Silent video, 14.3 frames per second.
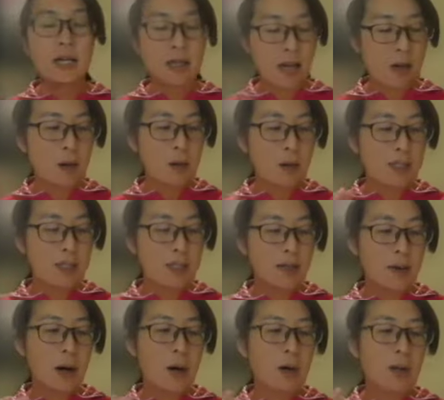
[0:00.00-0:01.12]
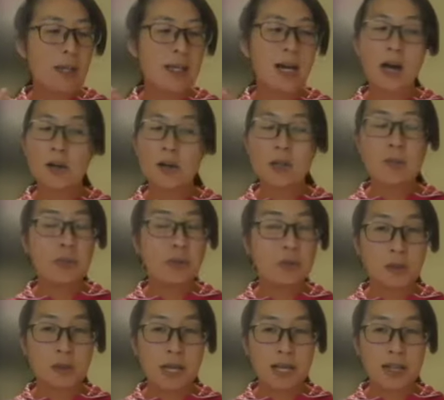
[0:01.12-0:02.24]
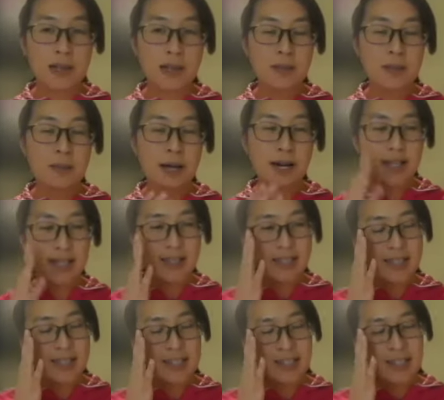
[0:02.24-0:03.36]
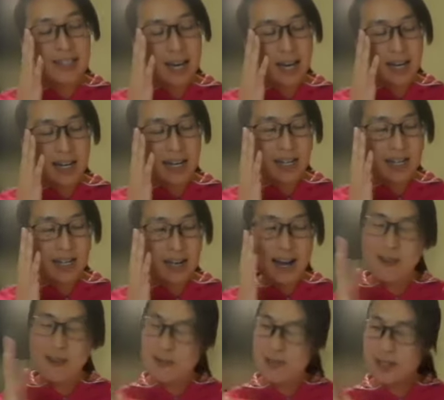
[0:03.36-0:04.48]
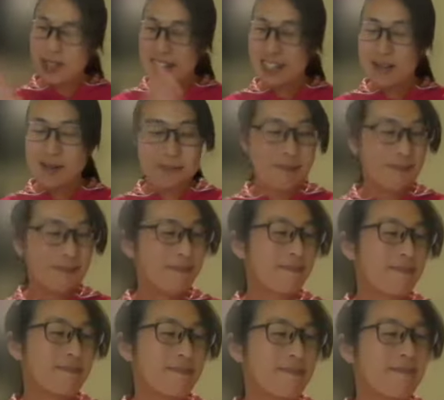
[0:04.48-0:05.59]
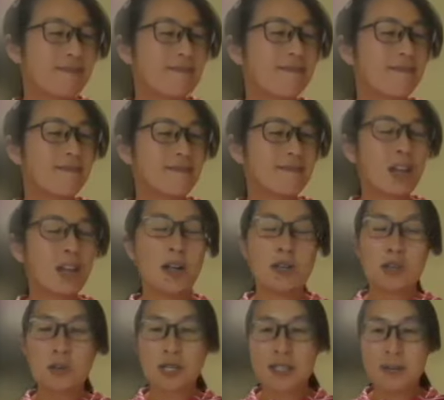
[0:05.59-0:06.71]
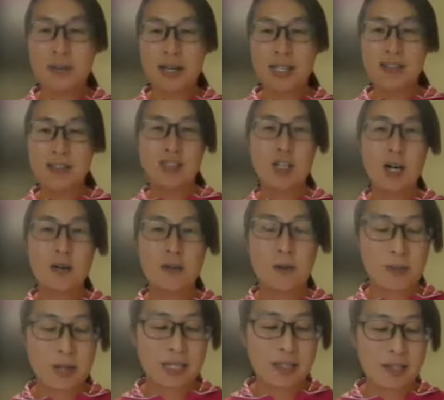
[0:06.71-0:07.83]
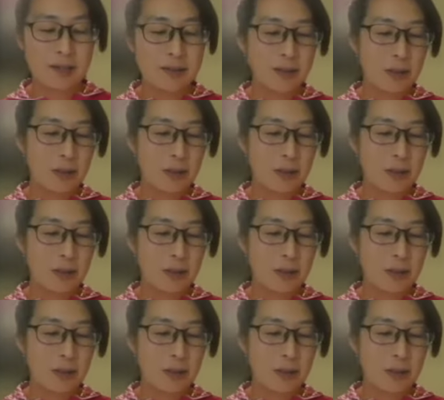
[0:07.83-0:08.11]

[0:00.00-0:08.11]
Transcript: I, I always think about like how to improve later but I feel like I'm not doing the best job for myself.